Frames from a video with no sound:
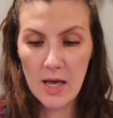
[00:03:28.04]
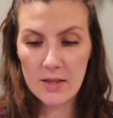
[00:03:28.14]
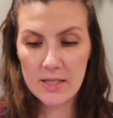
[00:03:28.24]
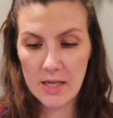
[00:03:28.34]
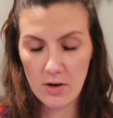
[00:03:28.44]
The
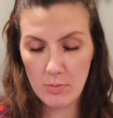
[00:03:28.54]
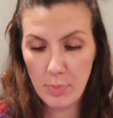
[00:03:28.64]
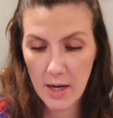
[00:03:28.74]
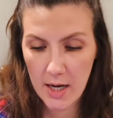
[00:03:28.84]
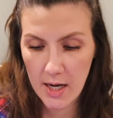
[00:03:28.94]
teeth are
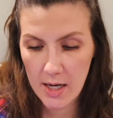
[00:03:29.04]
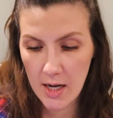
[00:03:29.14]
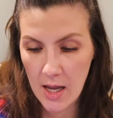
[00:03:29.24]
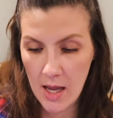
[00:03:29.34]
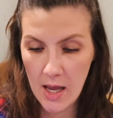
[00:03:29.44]
budding
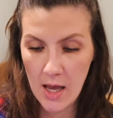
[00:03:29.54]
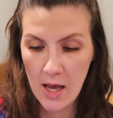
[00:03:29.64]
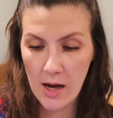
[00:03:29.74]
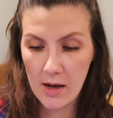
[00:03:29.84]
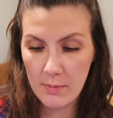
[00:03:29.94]

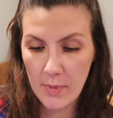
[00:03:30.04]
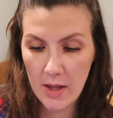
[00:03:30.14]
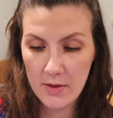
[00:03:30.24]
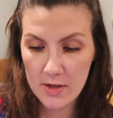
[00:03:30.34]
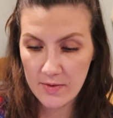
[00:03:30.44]
and
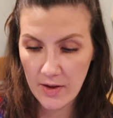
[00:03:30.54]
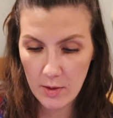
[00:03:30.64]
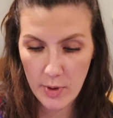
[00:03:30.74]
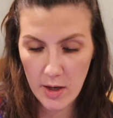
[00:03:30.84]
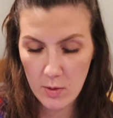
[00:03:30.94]
they're
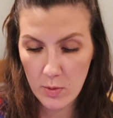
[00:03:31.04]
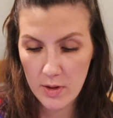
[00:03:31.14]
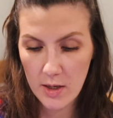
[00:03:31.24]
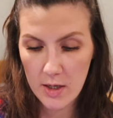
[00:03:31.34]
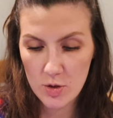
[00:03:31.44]
developing
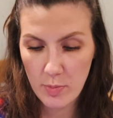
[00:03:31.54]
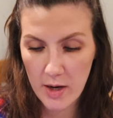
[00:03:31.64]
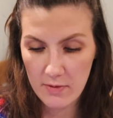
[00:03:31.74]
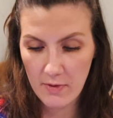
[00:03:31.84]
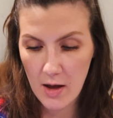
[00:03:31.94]
within each band
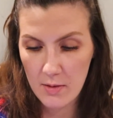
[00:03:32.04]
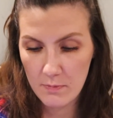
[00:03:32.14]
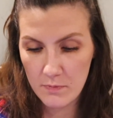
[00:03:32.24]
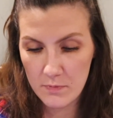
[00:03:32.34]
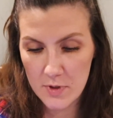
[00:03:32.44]
of gum,
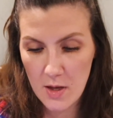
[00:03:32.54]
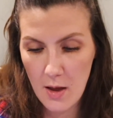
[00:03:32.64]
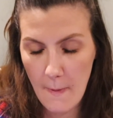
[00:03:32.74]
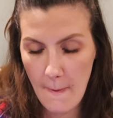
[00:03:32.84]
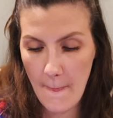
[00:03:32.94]

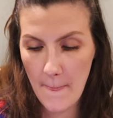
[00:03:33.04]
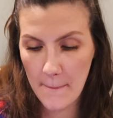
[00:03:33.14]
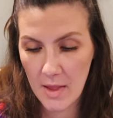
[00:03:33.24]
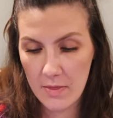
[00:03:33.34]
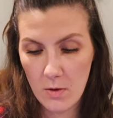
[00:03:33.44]

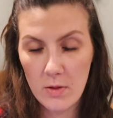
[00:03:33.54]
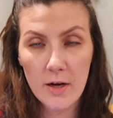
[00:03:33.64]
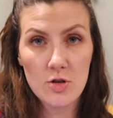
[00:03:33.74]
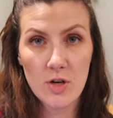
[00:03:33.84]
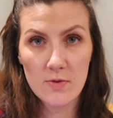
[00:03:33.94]
and they'll
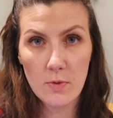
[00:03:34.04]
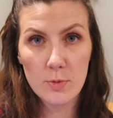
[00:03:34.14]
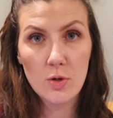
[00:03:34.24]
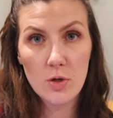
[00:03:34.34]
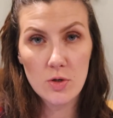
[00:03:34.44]
later transform
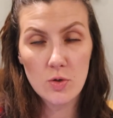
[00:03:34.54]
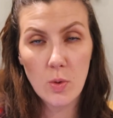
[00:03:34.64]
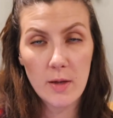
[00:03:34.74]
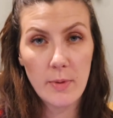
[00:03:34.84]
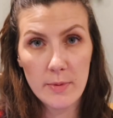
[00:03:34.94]
to the
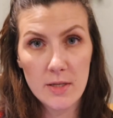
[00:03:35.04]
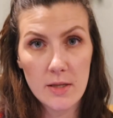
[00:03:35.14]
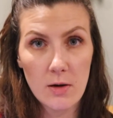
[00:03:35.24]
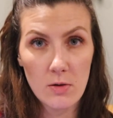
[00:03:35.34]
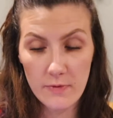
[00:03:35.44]
20 baby teeth
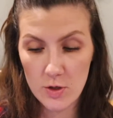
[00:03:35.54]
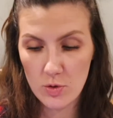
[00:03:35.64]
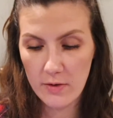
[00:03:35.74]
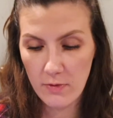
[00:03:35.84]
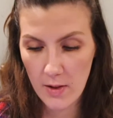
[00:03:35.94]
that will
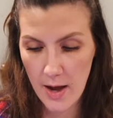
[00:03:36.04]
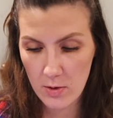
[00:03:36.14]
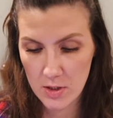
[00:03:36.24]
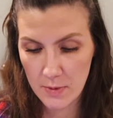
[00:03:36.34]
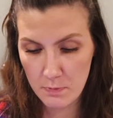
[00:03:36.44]
eventually fall out.